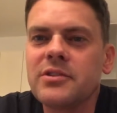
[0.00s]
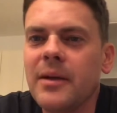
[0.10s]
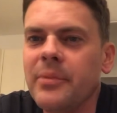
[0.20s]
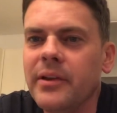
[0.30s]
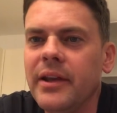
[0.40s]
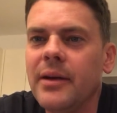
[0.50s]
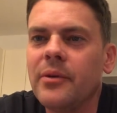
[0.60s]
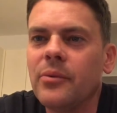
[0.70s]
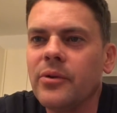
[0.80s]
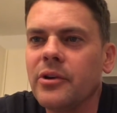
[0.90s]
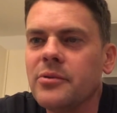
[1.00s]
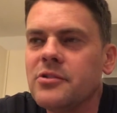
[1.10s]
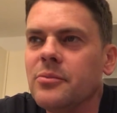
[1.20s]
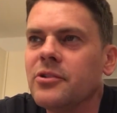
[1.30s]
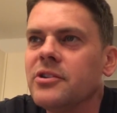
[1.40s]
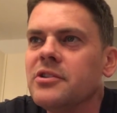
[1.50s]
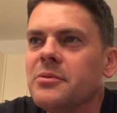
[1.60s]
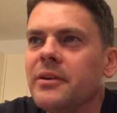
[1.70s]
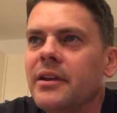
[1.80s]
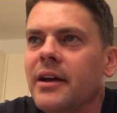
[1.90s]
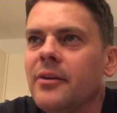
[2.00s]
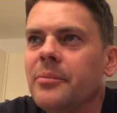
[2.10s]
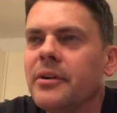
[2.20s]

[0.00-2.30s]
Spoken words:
happened there, but I won't go too much into it now.